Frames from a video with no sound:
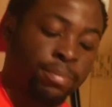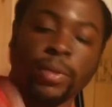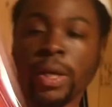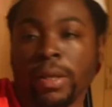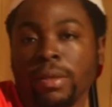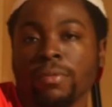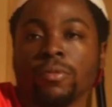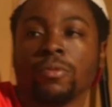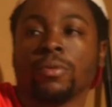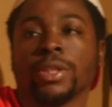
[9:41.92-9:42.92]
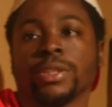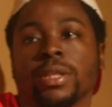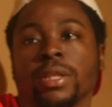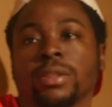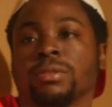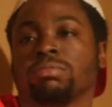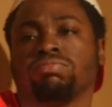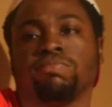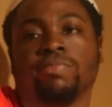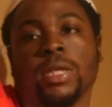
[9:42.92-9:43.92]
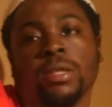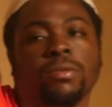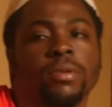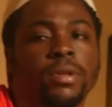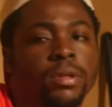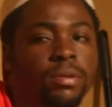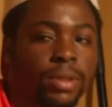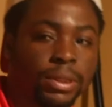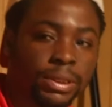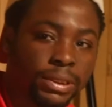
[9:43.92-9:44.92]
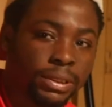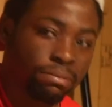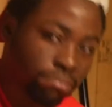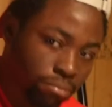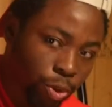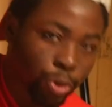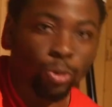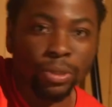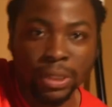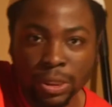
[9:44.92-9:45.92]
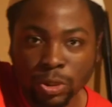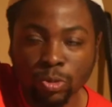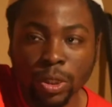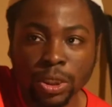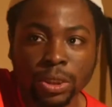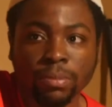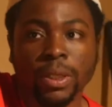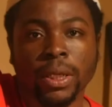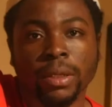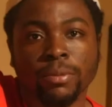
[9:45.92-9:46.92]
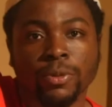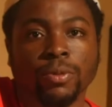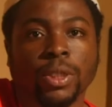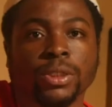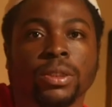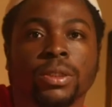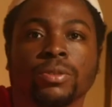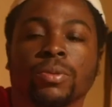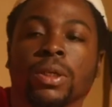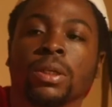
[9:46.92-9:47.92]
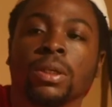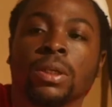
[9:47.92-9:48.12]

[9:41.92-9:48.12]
I even watched this. I don't think you don't need to watch it, but I do watch it as well.